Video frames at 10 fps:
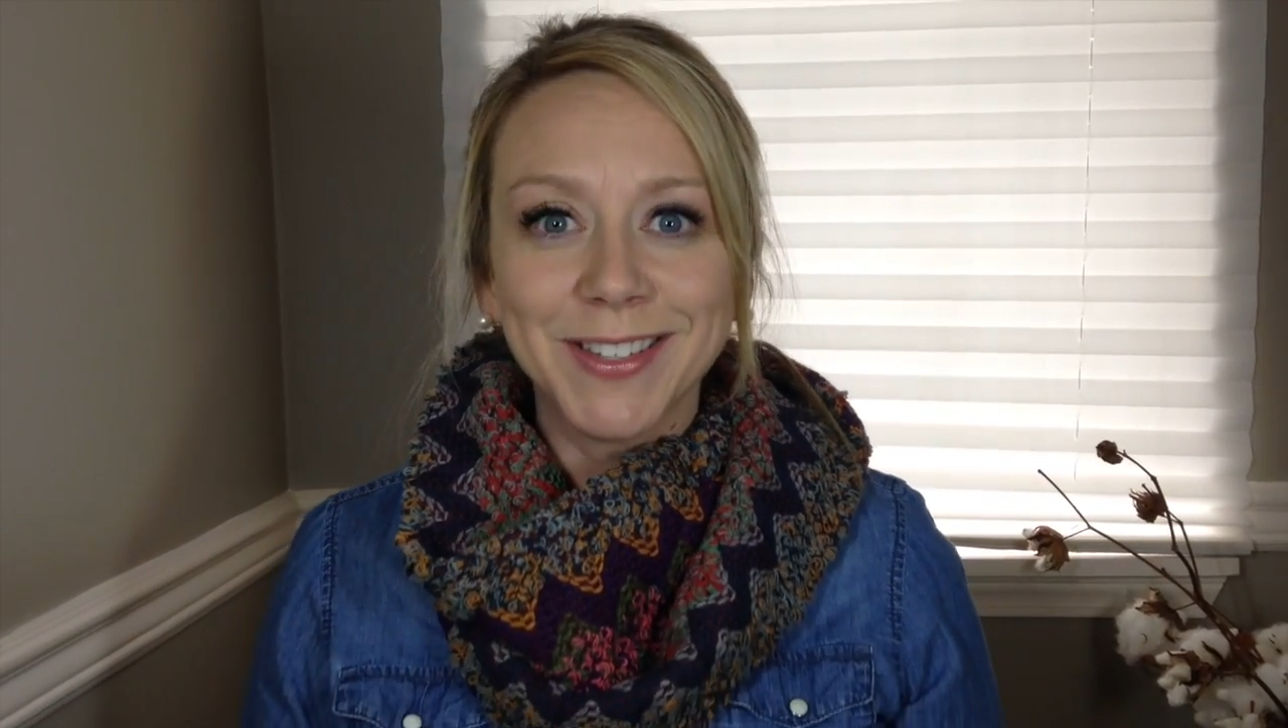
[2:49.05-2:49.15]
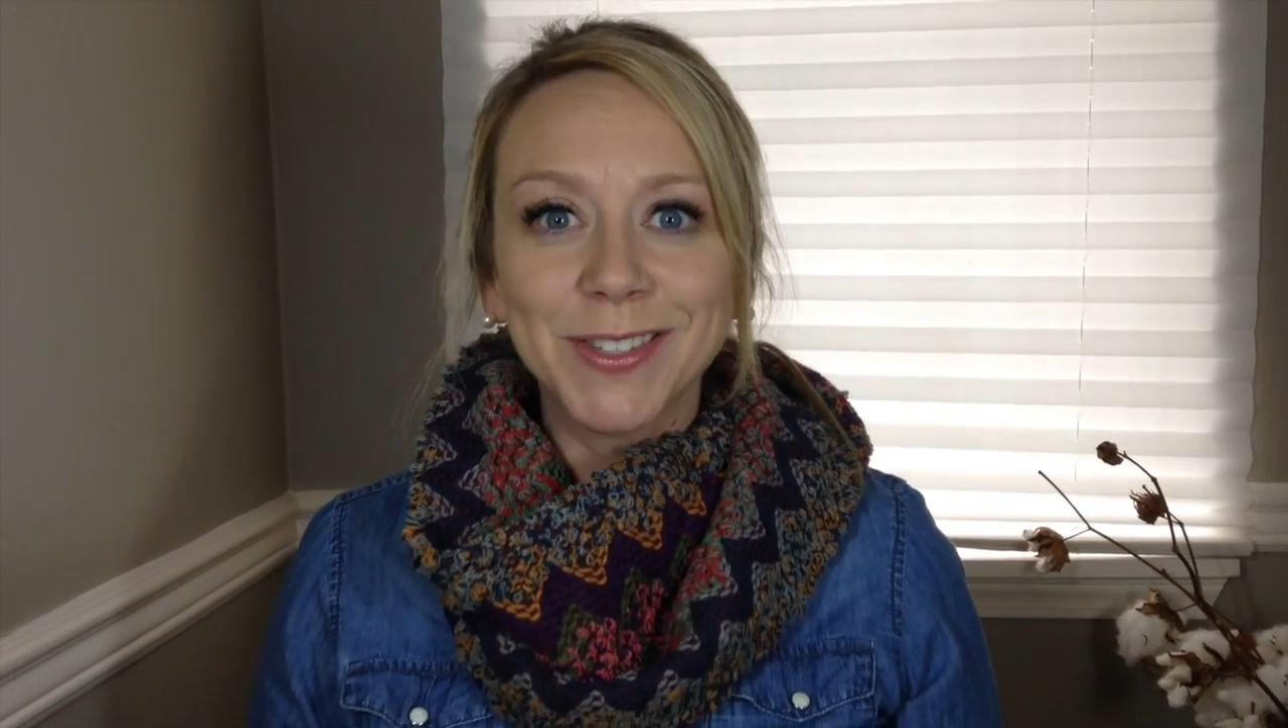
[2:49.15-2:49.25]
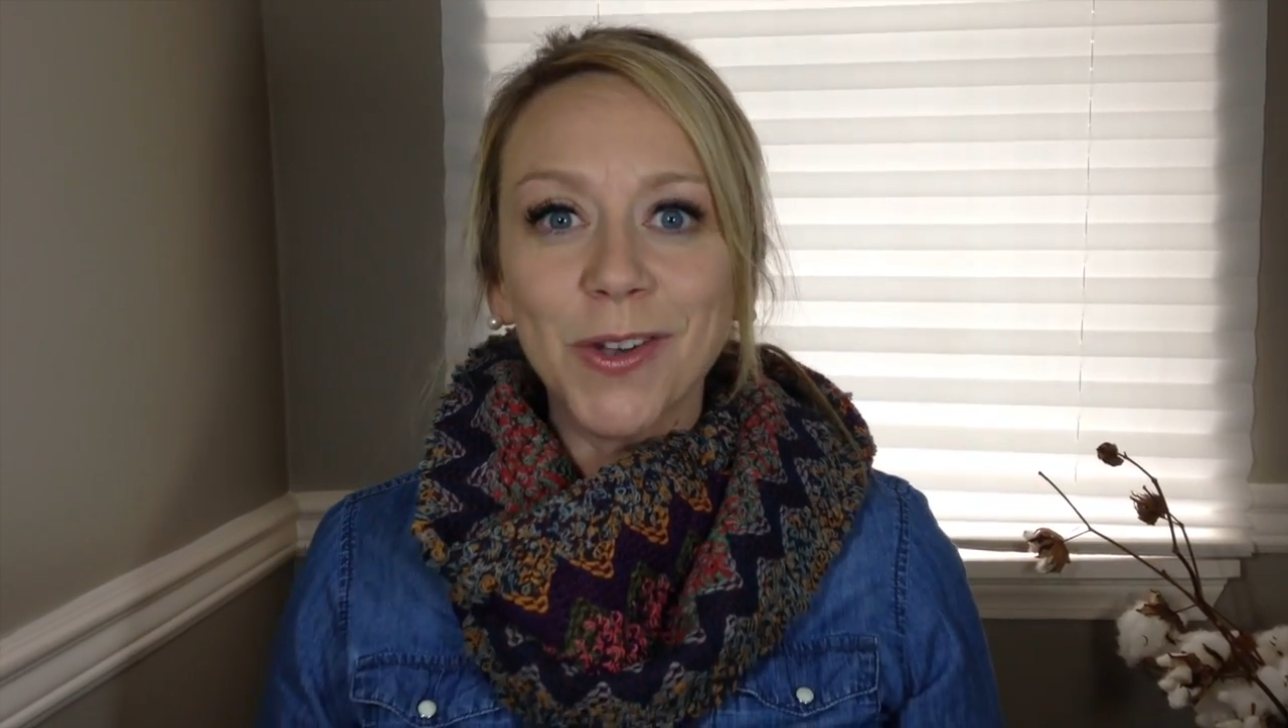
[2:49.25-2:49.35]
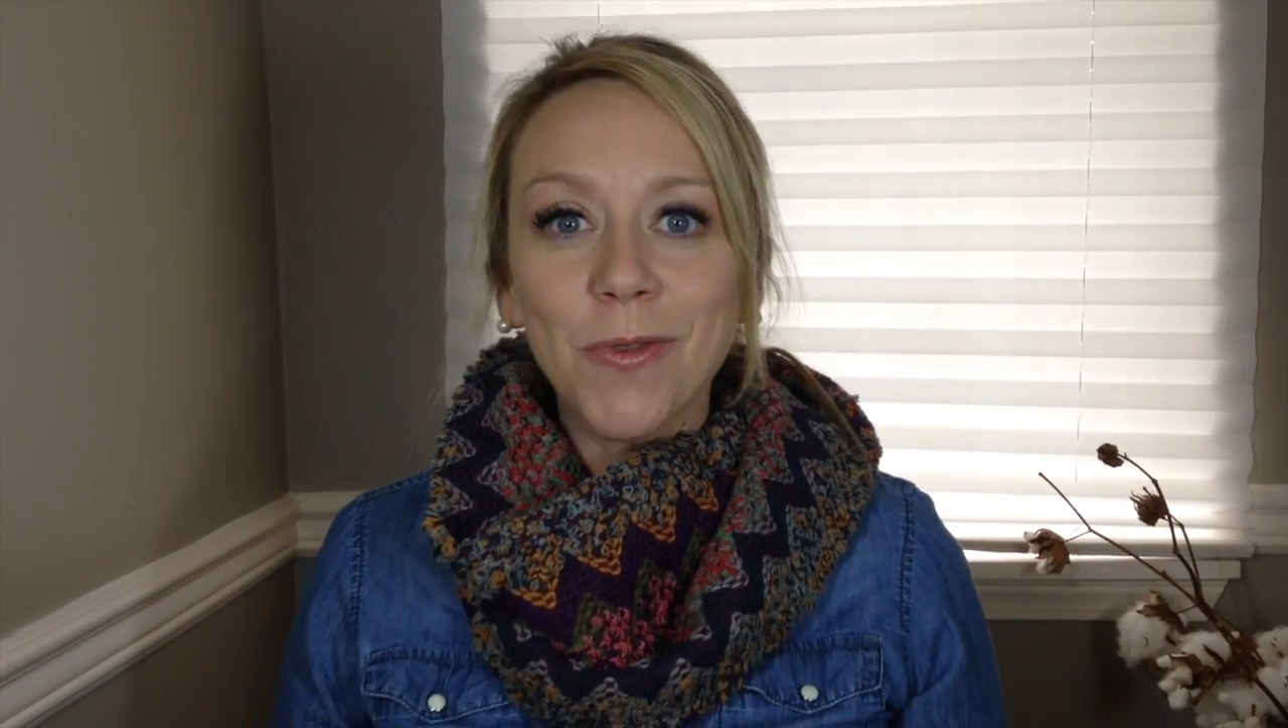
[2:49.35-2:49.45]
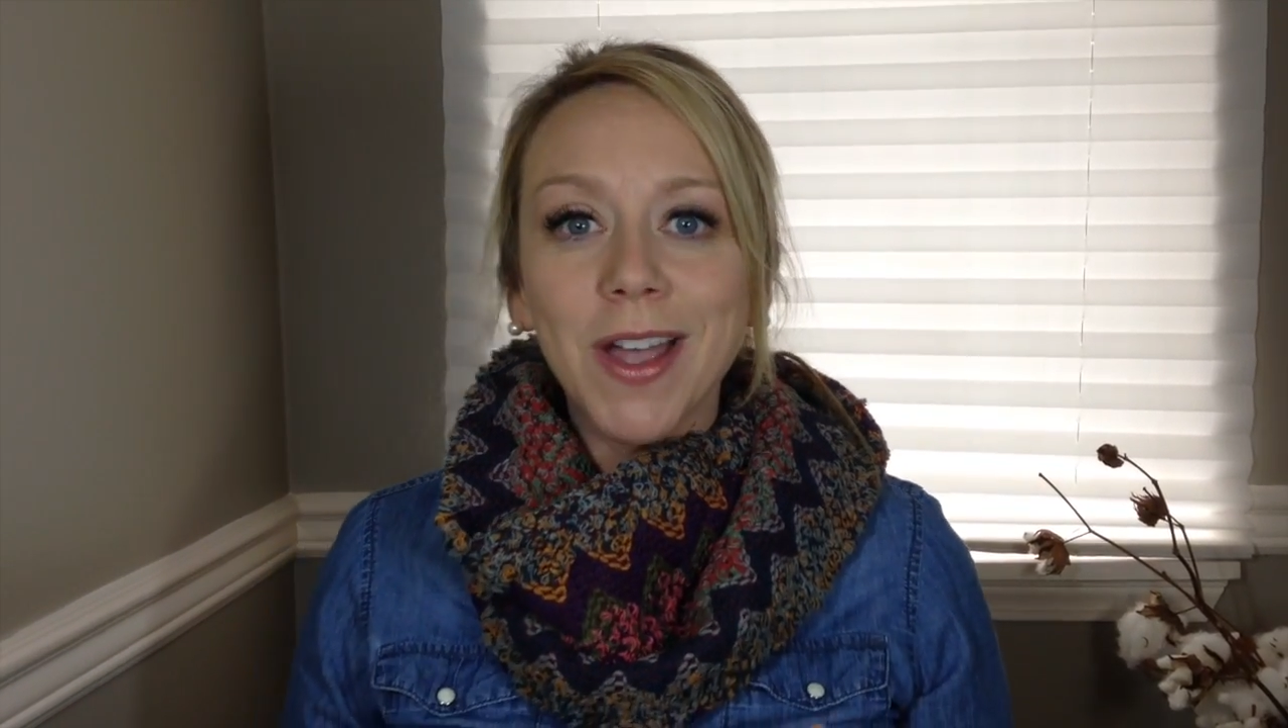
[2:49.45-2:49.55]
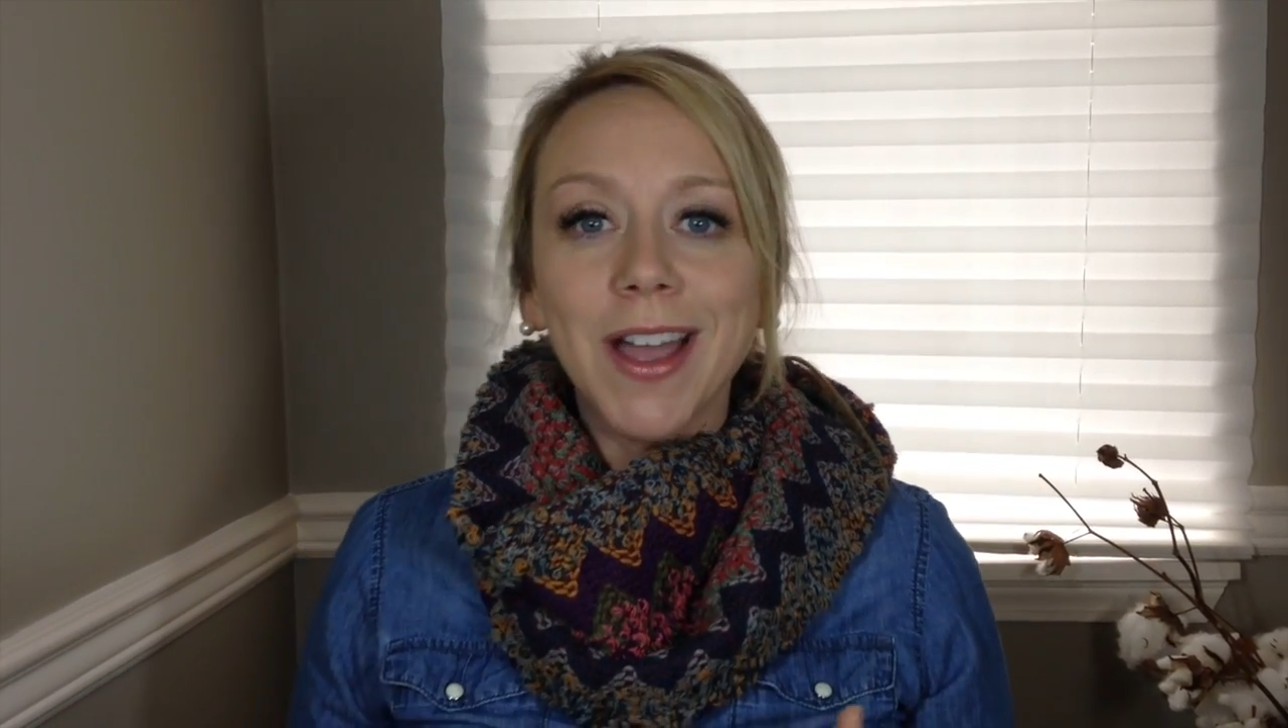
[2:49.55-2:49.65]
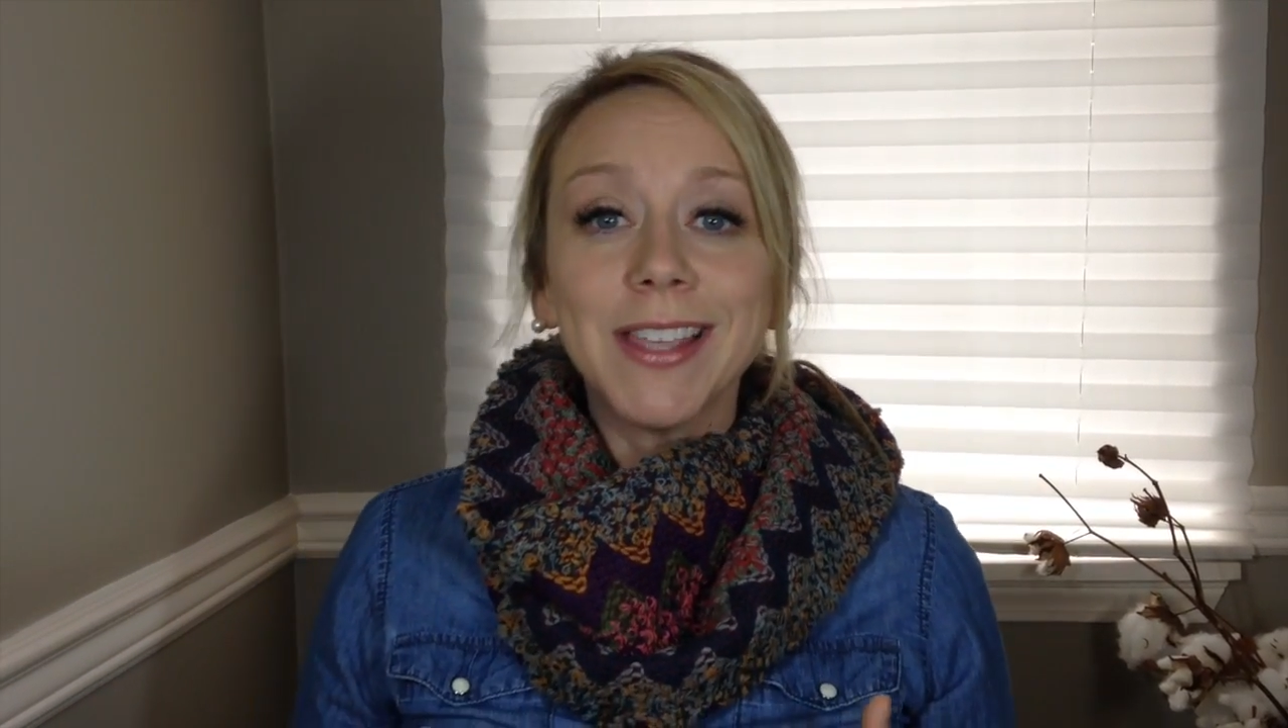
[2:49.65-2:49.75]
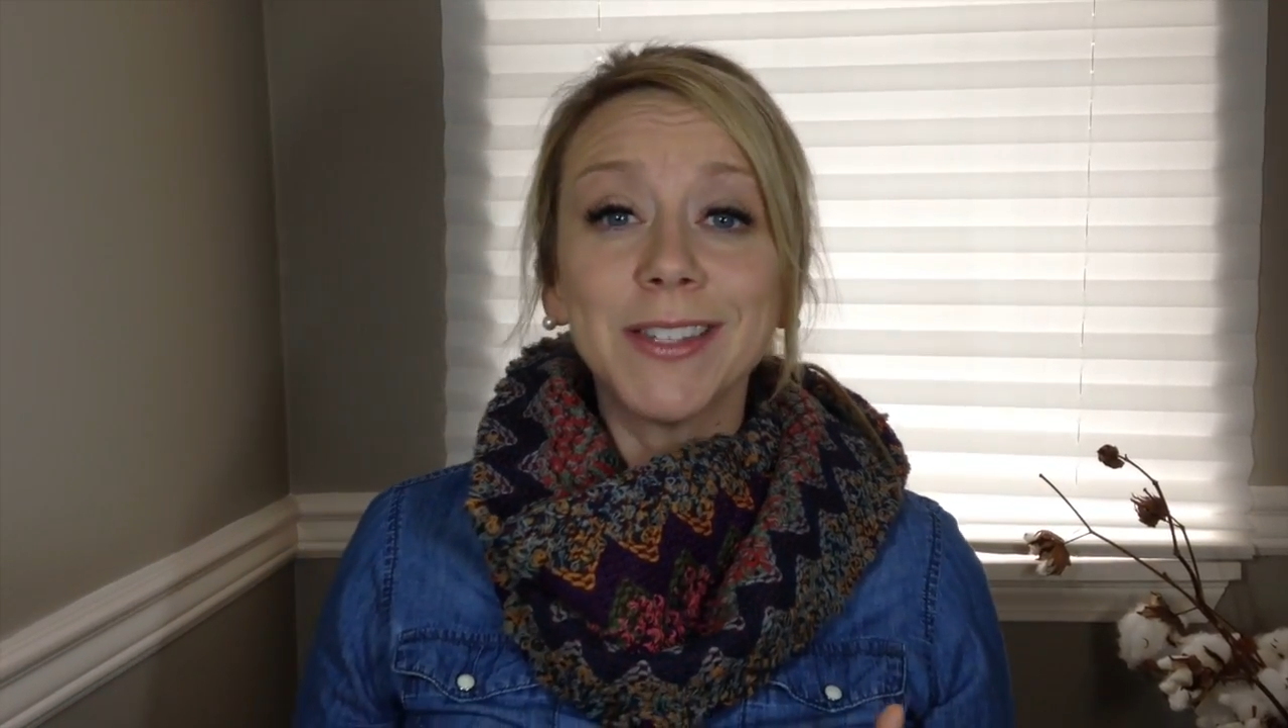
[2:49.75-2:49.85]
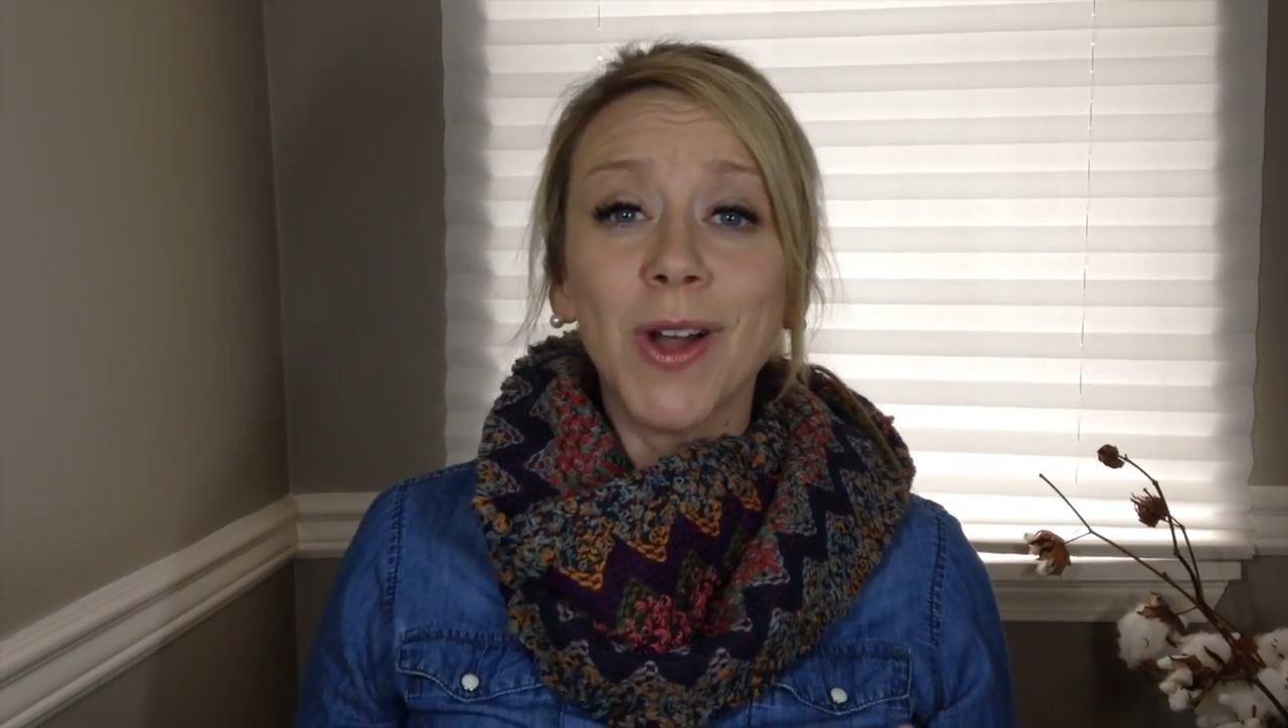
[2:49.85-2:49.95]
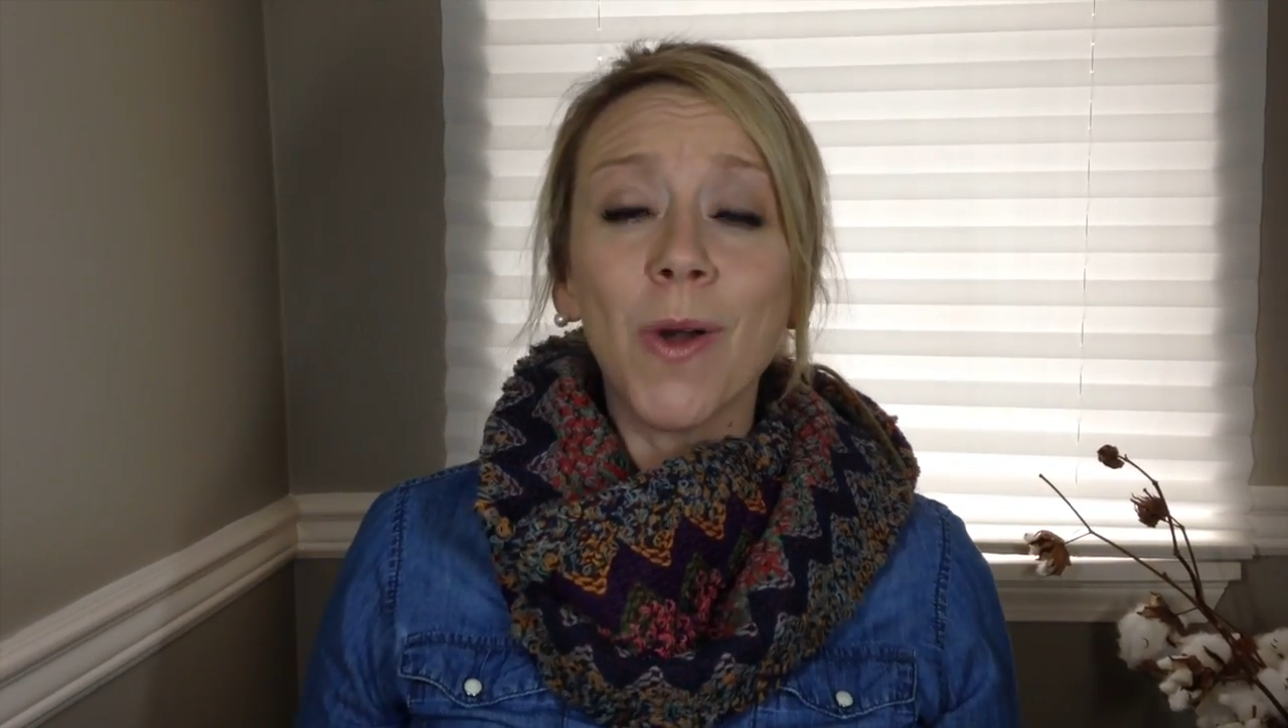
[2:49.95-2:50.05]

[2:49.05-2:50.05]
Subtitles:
So, is it